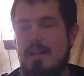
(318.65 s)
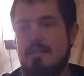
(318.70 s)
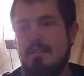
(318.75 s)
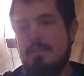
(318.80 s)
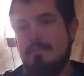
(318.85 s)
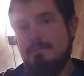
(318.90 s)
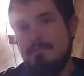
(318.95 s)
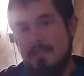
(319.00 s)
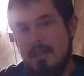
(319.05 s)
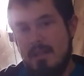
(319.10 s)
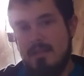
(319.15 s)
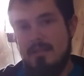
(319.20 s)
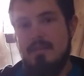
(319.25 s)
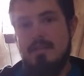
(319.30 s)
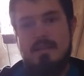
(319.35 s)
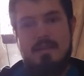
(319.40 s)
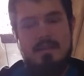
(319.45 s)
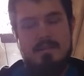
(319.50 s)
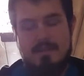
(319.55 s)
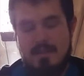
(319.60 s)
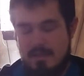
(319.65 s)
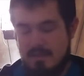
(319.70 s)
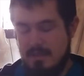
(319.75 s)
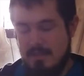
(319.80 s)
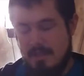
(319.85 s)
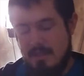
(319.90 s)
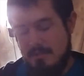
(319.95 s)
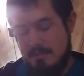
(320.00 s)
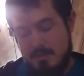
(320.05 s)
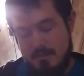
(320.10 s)
I don't know. Like I said, it's not
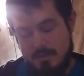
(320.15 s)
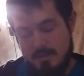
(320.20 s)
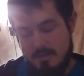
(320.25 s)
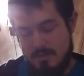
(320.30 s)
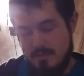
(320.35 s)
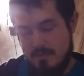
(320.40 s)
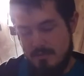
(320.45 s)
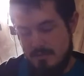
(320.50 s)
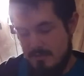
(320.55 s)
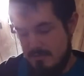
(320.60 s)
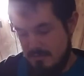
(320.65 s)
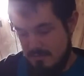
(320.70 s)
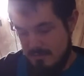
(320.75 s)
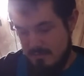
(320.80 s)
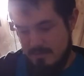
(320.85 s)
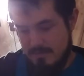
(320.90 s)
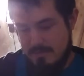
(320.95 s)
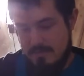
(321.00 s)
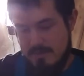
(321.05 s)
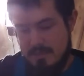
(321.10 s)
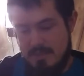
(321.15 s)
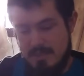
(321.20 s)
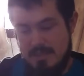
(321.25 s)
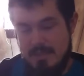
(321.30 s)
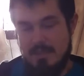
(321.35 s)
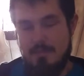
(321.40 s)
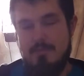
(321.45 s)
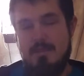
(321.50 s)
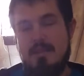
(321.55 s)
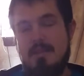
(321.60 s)
that I hate German cars. I
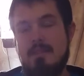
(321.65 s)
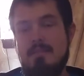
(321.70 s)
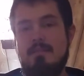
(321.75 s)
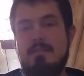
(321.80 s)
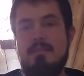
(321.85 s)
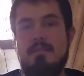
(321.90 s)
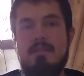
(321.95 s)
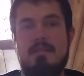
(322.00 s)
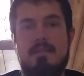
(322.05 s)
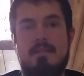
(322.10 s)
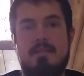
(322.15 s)
like mine.